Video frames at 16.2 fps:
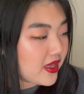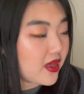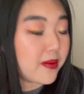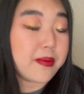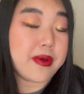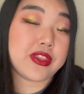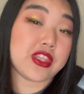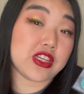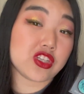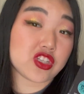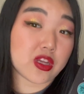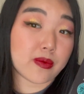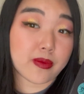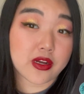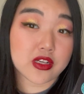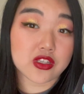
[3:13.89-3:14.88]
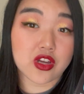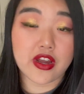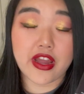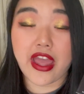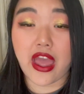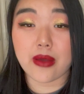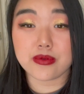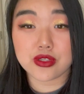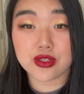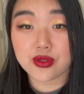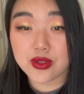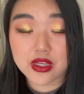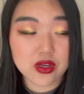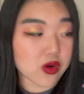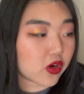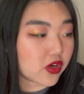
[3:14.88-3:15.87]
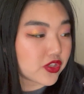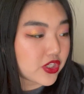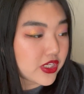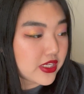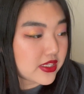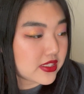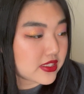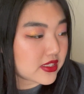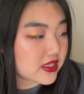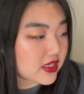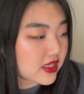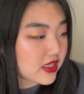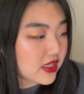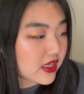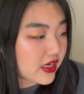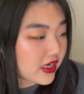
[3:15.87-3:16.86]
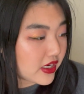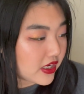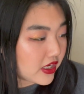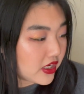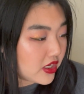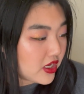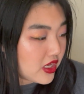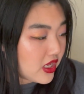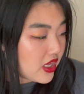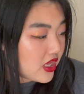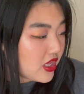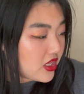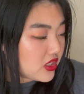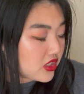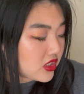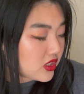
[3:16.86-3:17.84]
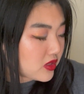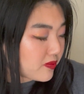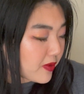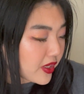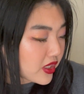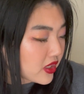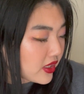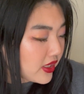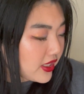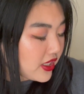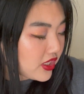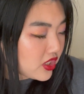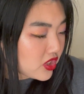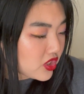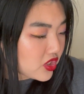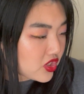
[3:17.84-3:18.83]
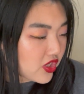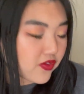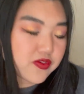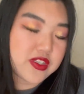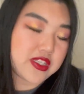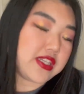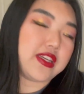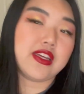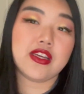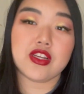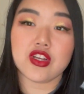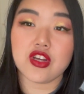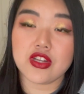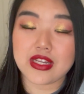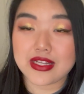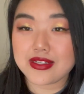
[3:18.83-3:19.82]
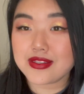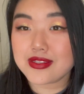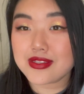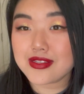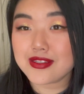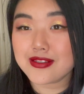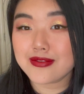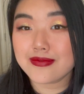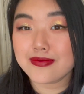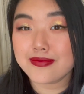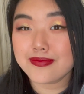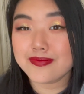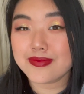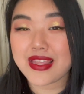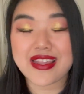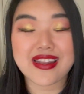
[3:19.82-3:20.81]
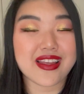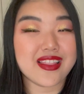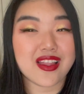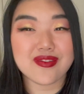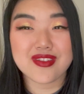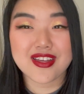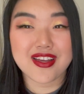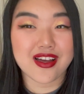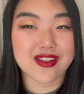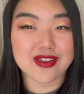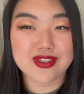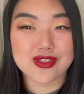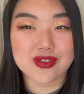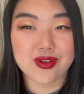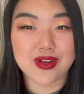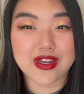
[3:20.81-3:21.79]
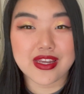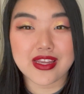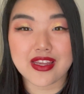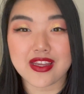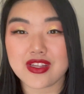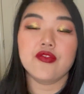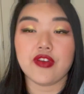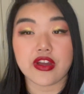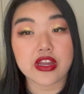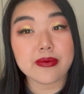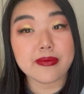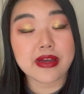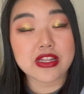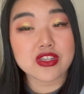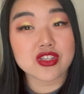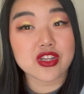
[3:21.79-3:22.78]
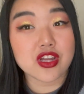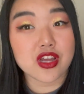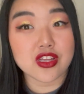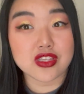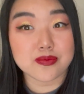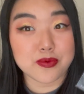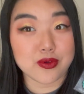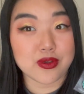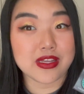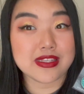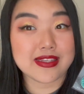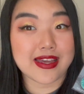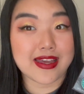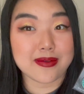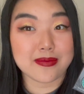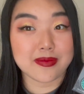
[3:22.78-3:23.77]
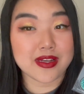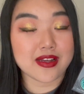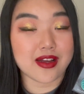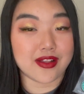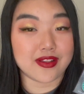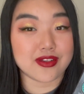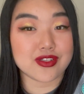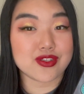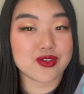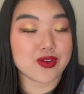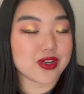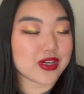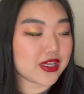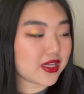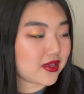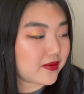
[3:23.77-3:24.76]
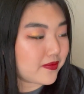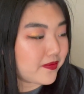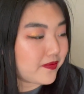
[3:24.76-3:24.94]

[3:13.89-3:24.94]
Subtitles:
but these shimmers are absolutely gorgeous. They're sparkly, shifty goodness. And I love the color story. Very much a spooky time color story.